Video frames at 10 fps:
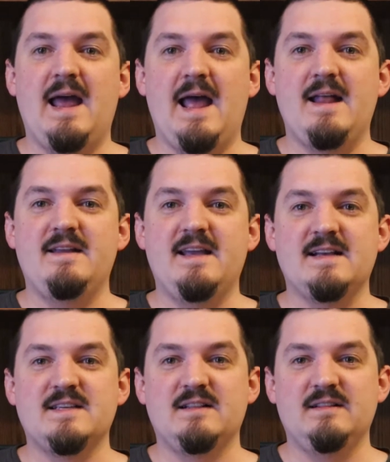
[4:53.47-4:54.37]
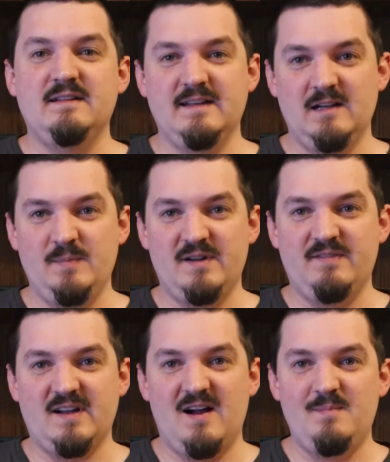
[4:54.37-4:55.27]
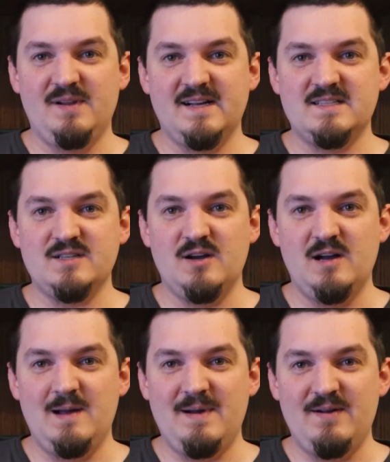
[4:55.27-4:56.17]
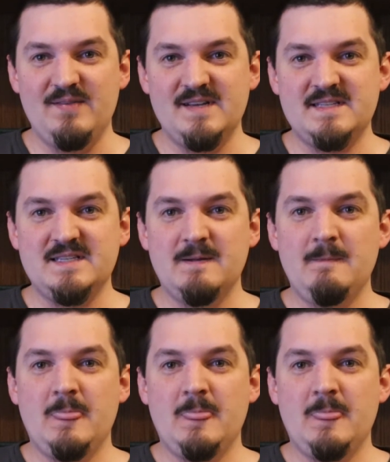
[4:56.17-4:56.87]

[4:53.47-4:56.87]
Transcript: and he has a little bit of a complex about this,